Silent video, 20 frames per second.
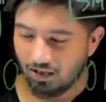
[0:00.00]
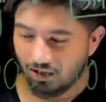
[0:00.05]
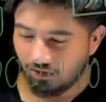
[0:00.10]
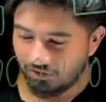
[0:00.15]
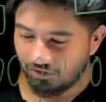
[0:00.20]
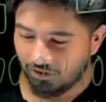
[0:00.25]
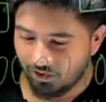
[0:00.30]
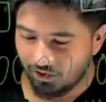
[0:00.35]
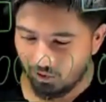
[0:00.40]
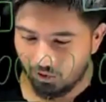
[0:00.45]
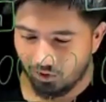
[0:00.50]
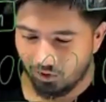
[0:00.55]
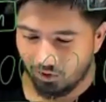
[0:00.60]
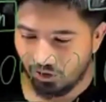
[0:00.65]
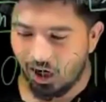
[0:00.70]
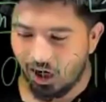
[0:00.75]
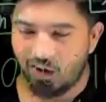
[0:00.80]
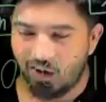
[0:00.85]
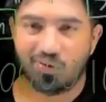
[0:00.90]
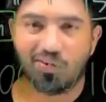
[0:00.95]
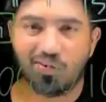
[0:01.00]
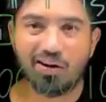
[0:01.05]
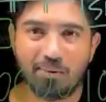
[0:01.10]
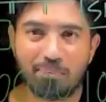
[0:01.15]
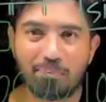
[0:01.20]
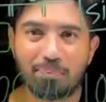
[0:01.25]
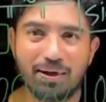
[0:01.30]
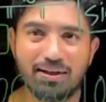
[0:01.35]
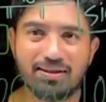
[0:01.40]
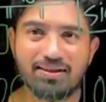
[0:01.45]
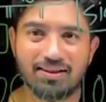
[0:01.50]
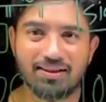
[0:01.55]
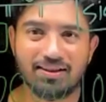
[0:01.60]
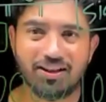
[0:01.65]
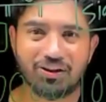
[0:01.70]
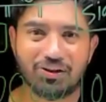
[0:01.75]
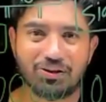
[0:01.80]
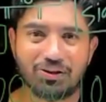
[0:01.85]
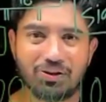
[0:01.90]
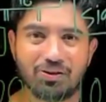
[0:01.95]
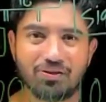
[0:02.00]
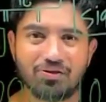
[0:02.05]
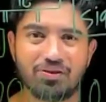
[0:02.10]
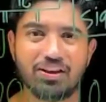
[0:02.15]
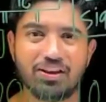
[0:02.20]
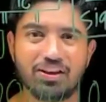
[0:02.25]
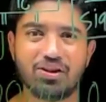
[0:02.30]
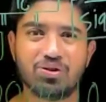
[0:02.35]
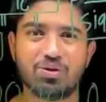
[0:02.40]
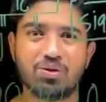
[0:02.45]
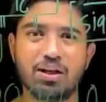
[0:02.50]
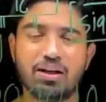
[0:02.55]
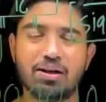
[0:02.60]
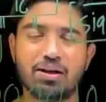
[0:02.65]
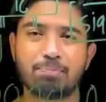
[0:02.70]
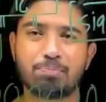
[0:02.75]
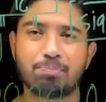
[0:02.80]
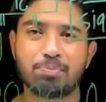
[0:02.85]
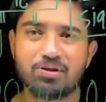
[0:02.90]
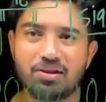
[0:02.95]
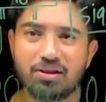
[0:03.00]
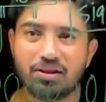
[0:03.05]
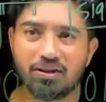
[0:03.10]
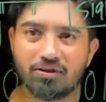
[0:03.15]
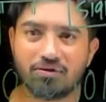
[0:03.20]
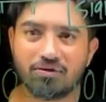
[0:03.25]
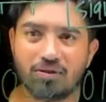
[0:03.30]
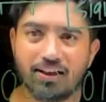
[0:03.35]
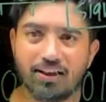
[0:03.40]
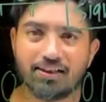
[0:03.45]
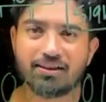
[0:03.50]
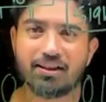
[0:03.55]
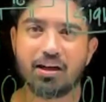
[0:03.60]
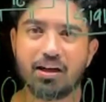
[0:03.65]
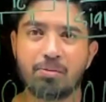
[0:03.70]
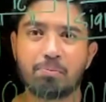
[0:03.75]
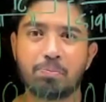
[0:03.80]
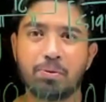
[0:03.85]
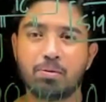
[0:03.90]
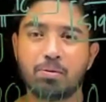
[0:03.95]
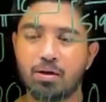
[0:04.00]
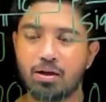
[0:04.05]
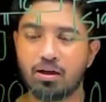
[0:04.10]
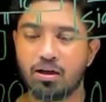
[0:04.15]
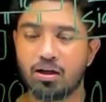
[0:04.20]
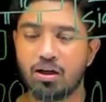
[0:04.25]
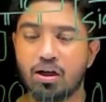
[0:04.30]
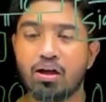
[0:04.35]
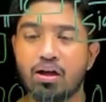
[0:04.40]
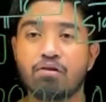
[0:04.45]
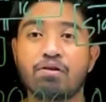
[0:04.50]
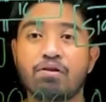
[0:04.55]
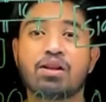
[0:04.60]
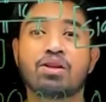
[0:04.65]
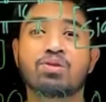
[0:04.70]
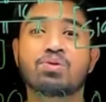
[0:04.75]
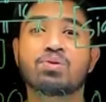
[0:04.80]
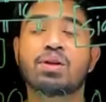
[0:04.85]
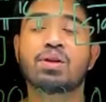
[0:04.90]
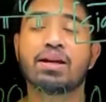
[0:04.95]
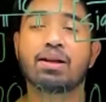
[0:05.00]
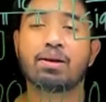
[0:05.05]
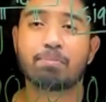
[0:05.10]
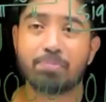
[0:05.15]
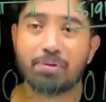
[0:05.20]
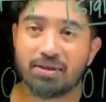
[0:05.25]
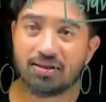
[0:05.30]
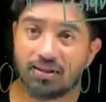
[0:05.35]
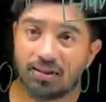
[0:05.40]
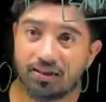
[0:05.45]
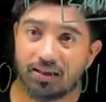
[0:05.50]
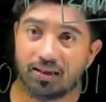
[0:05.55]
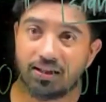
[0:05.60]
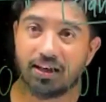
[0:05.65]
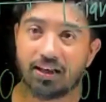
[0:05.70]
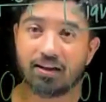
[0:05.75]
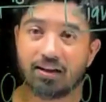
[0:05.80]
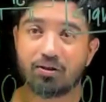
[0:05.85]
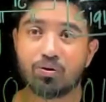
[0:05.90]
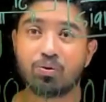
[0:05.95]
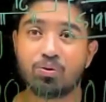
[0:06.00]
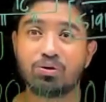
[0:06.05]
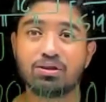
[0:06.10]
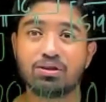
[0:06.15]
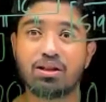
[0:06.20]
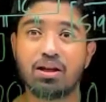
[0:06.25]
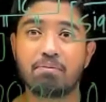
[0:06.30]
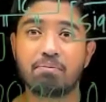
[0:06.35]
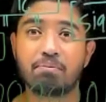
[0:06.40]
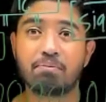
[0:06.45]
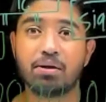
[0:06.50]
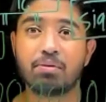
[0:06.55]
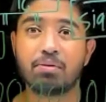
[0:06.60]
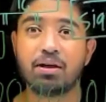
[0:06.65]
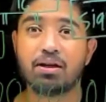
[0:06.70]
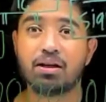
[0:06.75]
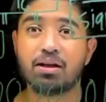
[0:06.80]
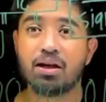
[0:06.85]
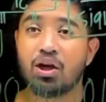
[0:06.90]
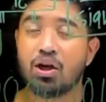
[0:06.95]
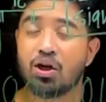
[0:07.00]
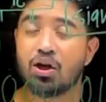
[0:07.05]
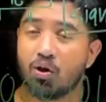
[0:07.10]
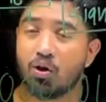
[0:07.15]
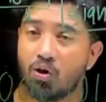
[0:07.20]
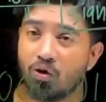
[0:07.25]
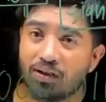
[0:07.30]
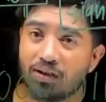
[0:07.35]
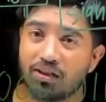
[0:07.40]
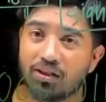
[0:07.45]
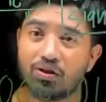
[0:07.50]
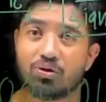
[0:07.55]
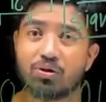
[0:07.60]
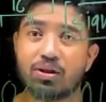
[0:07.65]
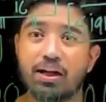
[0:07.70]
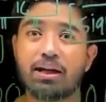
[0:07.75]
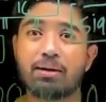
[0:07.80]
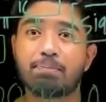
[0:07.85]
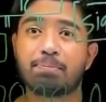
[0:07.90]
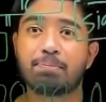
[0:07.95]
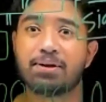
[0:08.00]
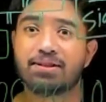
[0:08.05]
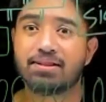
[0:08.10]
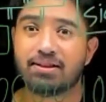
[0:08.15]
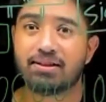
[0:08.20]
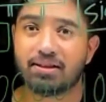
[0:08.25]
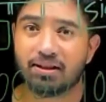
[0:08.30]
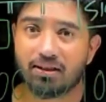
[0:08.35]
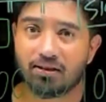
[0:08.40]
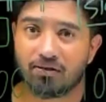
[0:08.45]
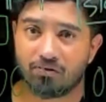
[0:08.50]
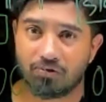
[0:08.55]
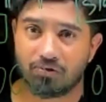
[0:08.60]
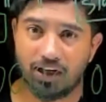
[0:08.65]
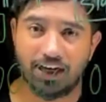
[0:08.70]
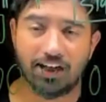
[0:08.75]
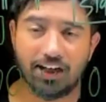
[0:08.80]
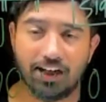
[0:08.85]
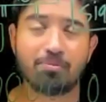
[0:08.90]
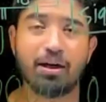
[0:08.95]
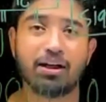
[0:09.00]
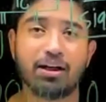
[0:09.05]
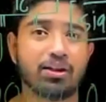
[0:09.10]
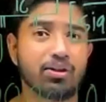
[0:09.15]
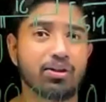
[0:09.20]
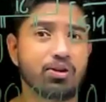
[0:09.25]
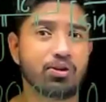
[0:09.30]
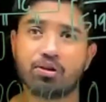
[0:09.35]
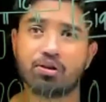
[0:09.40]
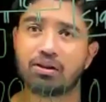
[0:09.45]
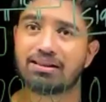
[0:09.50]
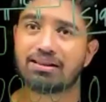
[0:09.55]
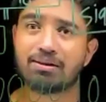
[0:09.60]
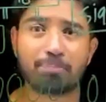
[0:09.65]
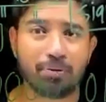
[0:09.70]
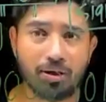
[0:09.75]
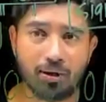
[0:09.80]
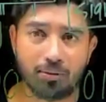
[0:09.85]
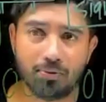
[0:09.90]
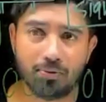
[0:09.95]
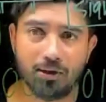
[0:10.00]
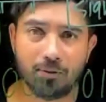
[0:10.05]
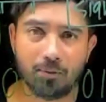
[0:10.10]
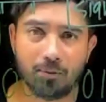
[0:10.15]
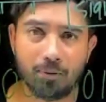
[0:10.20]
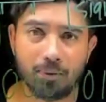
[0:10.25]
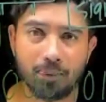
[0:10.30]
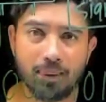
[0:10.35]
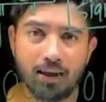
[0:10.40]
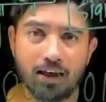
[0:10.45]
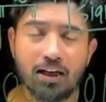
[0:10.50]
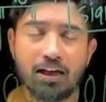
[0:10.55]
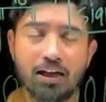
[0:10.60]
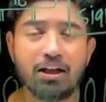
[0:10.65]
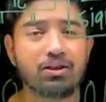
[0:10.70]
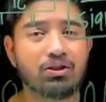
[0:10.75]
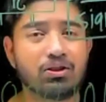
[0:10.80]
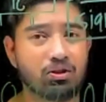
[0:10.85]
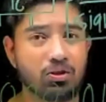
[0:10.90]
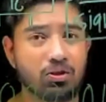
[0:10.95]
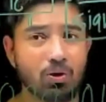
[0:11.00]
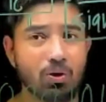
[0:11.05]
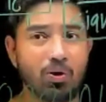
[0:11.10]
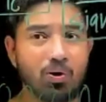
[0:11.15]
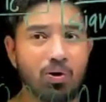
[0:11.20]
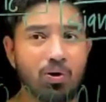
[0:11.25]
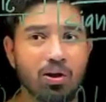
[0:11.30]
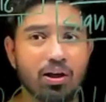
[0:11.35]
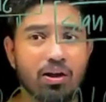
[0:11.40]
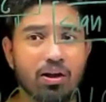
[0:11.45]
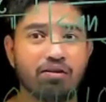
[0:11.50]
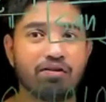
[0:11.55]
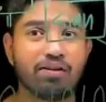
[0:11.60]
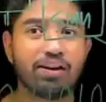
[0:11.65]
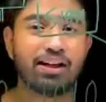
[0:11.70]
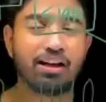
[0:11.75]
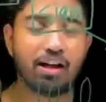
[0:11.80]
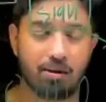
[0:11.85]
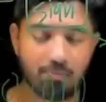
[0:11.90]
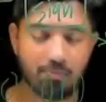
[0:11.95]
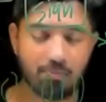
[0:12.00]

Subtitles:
we don't know how to represent it. No, whether should I represent in 1's complement, whether should I represent in 2's complement, or whether should I represent in sign magnitude. It's a problem. So we come